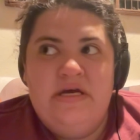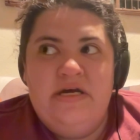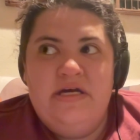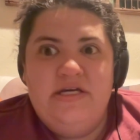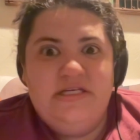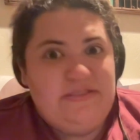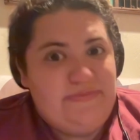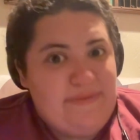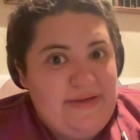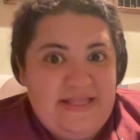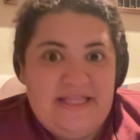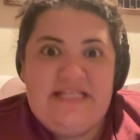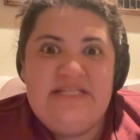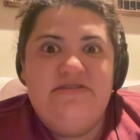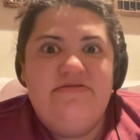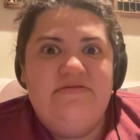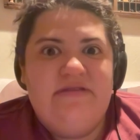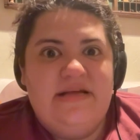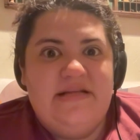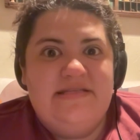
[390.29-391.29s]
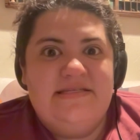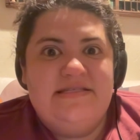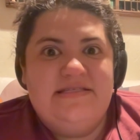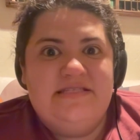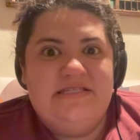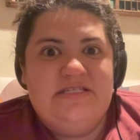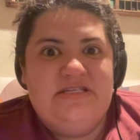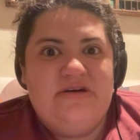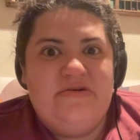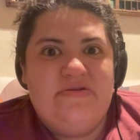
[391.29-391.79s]
spend the 2 nights in
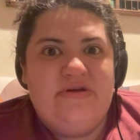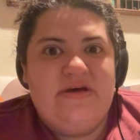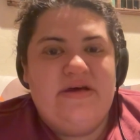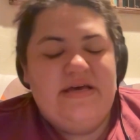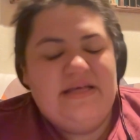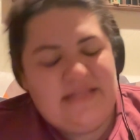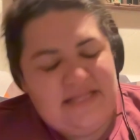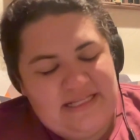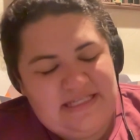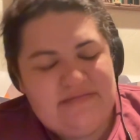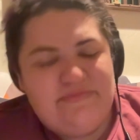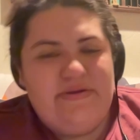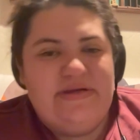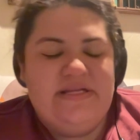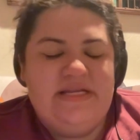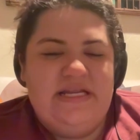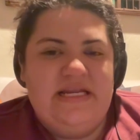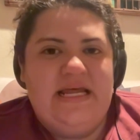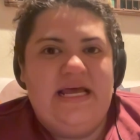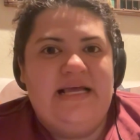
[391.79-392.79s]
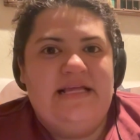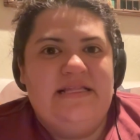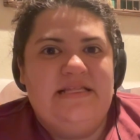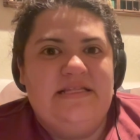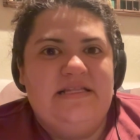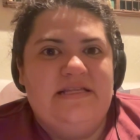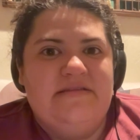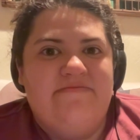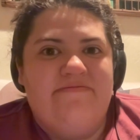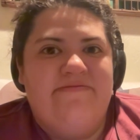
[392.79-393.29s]
Sedona and then spend a night
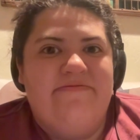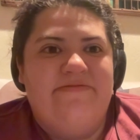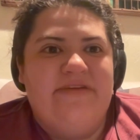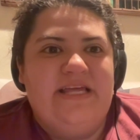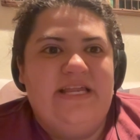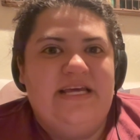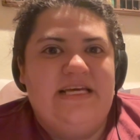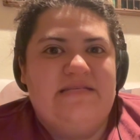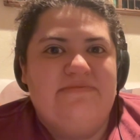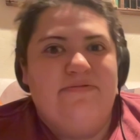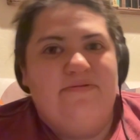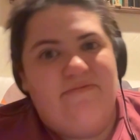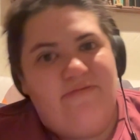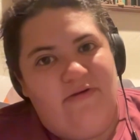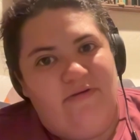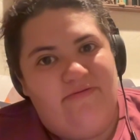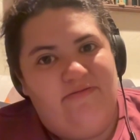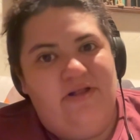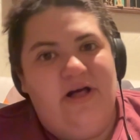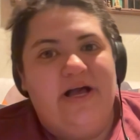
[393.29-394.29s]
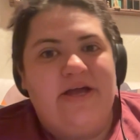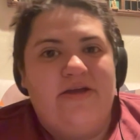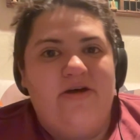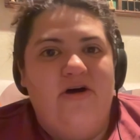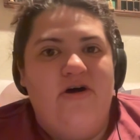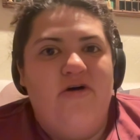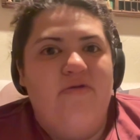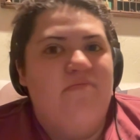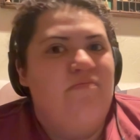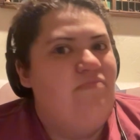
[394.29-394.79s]
in Phoenix before flying
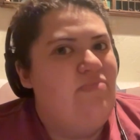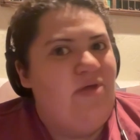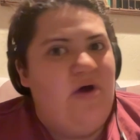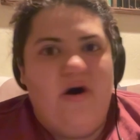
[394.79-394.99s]
home.